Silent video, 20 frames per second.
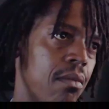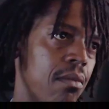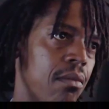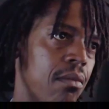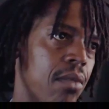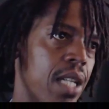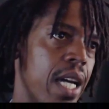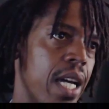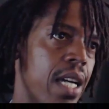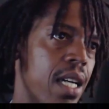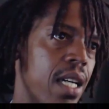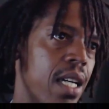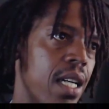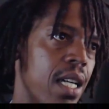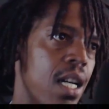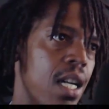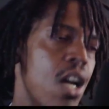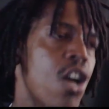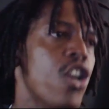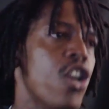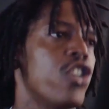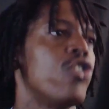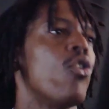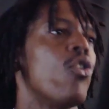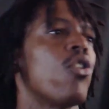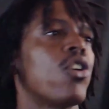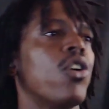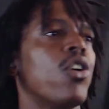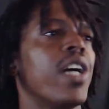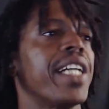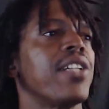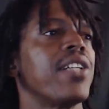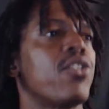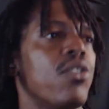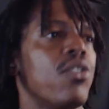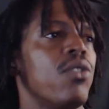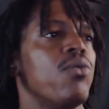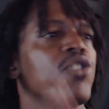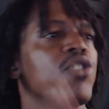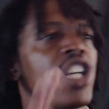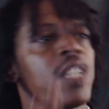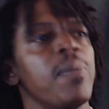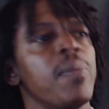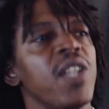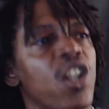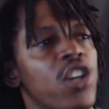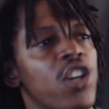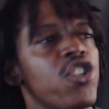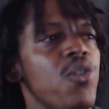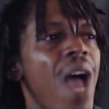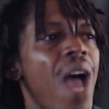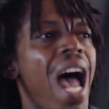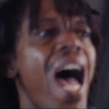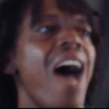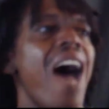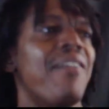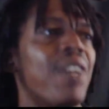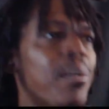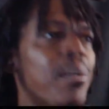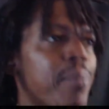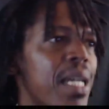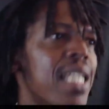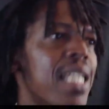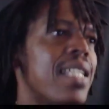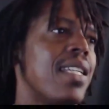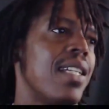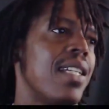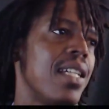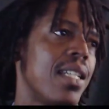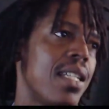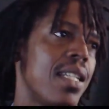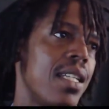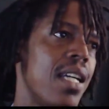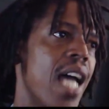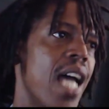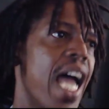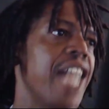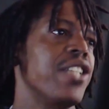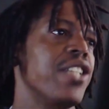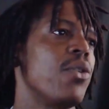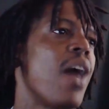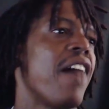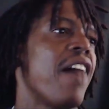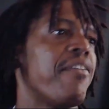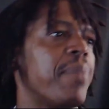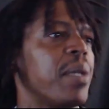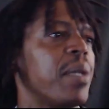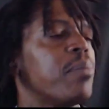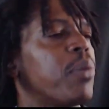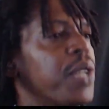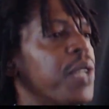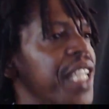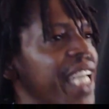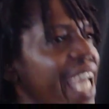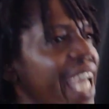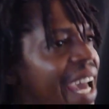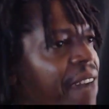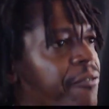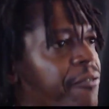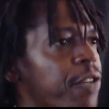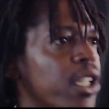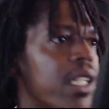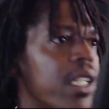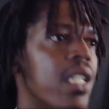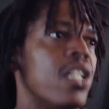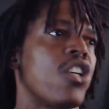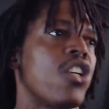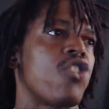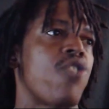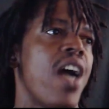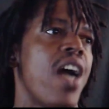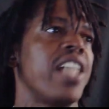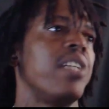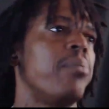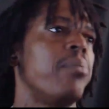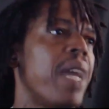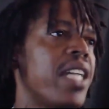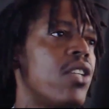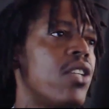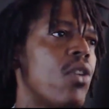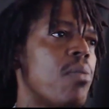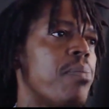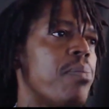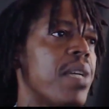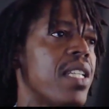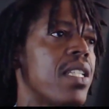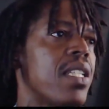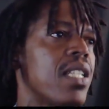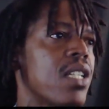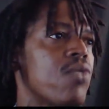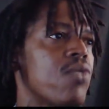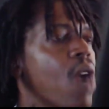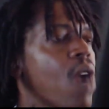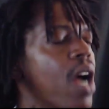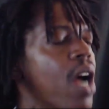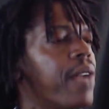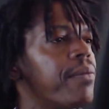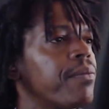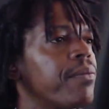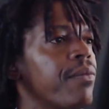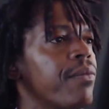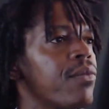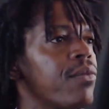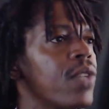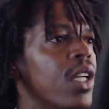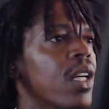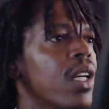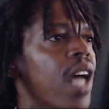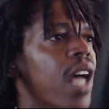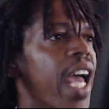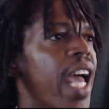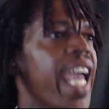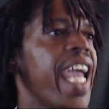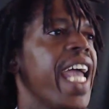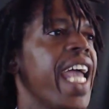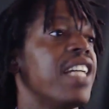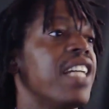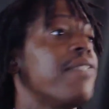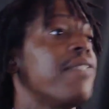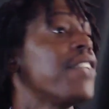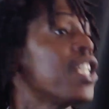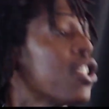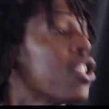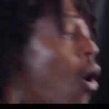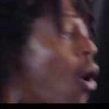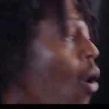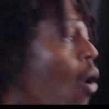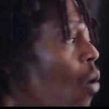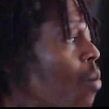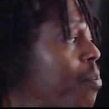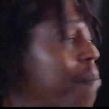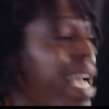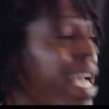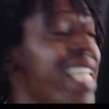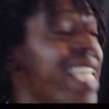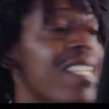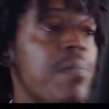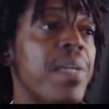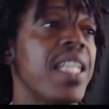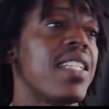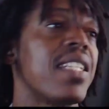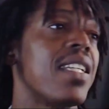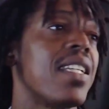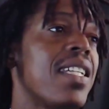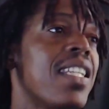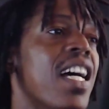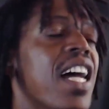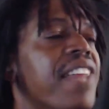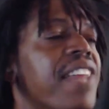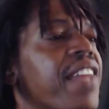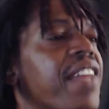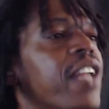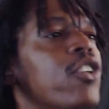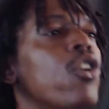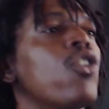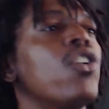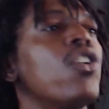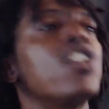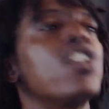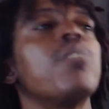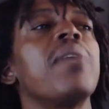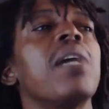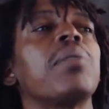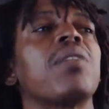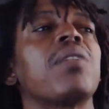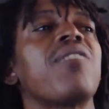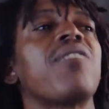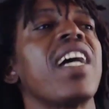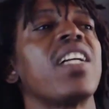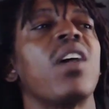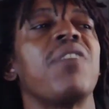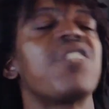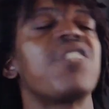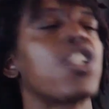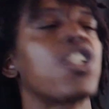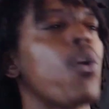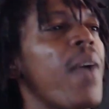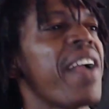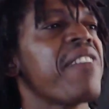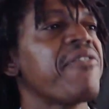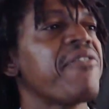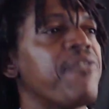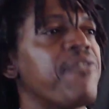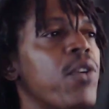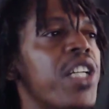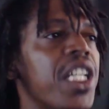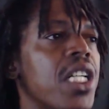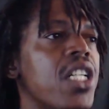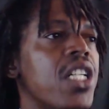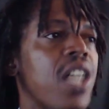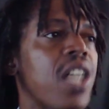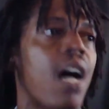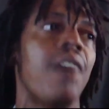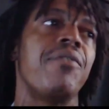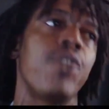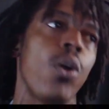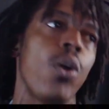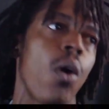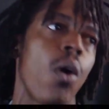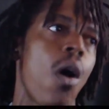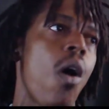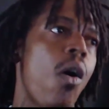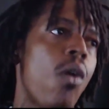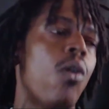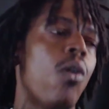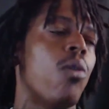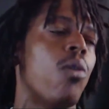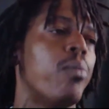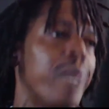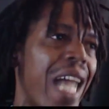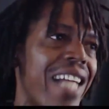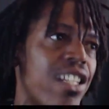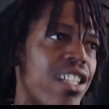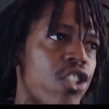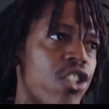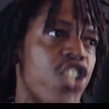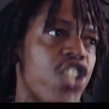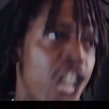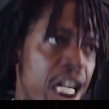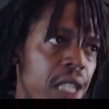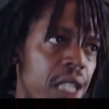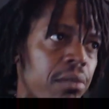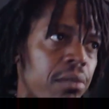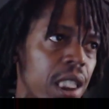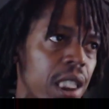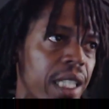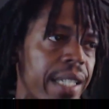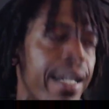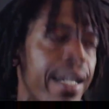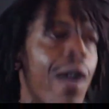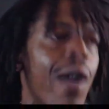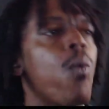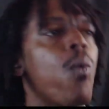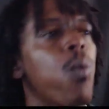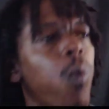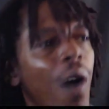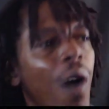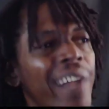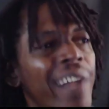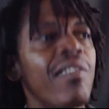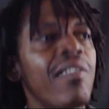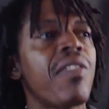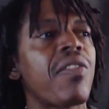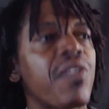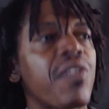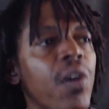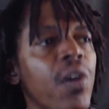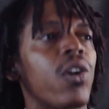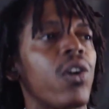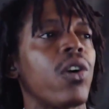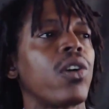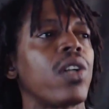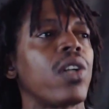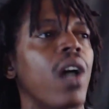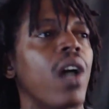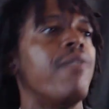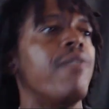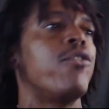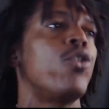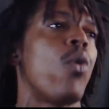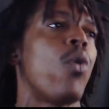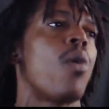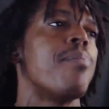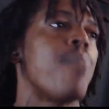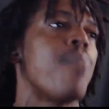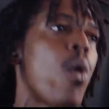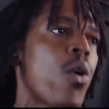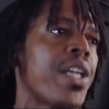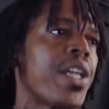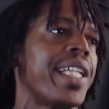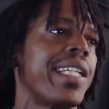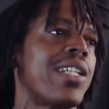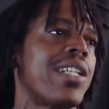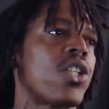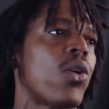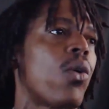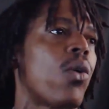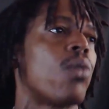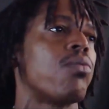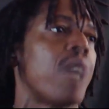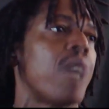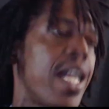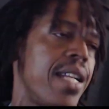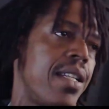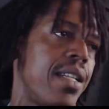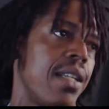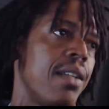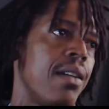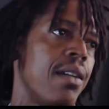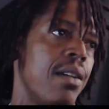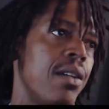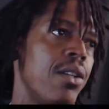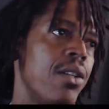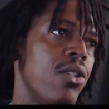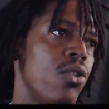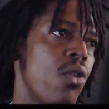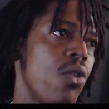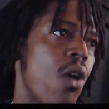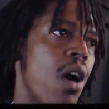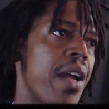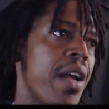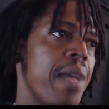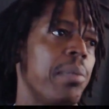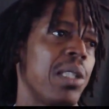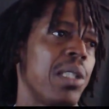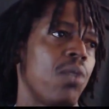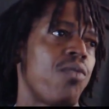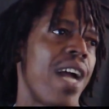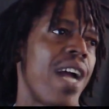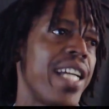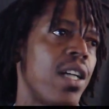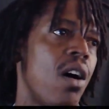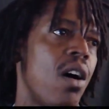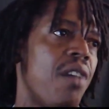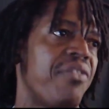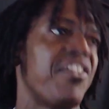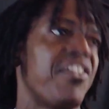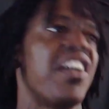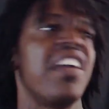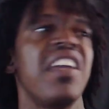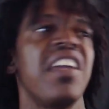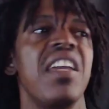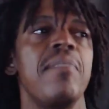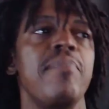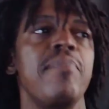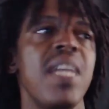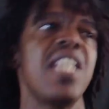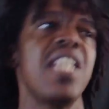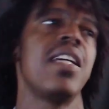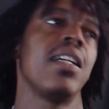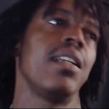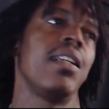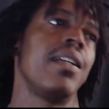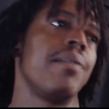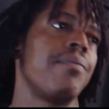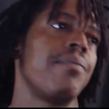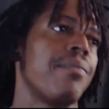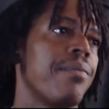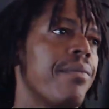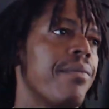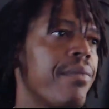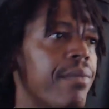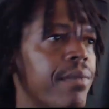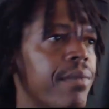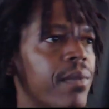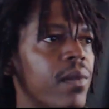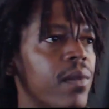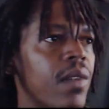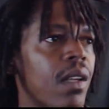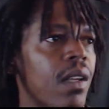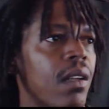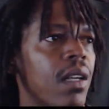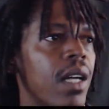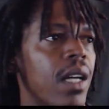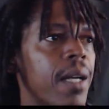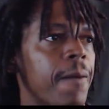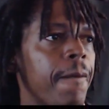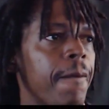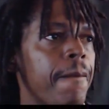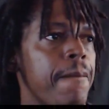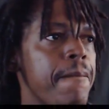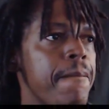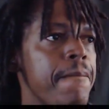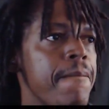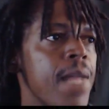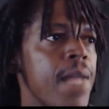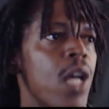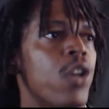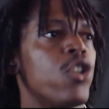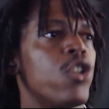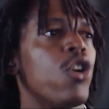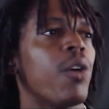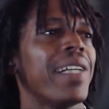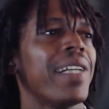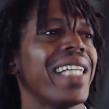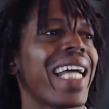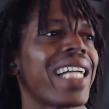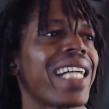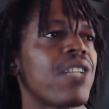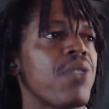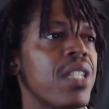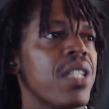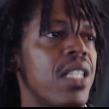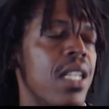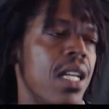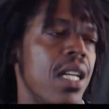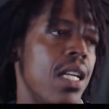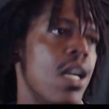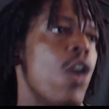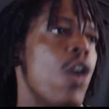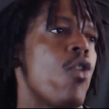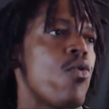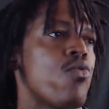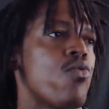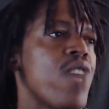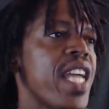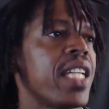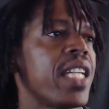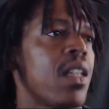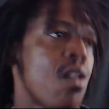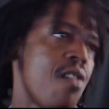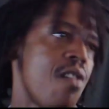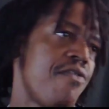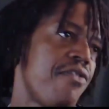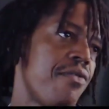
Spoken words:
Okay? You're going to, just because you have a business and you have been putting effort into trying to make your business run, and if it is a home-based business, then you're going to be able to write off square footage of your home. That's generally 1/3 of your mortgage or rent. You are able to write off immediately. Okay? Your electricity, written off.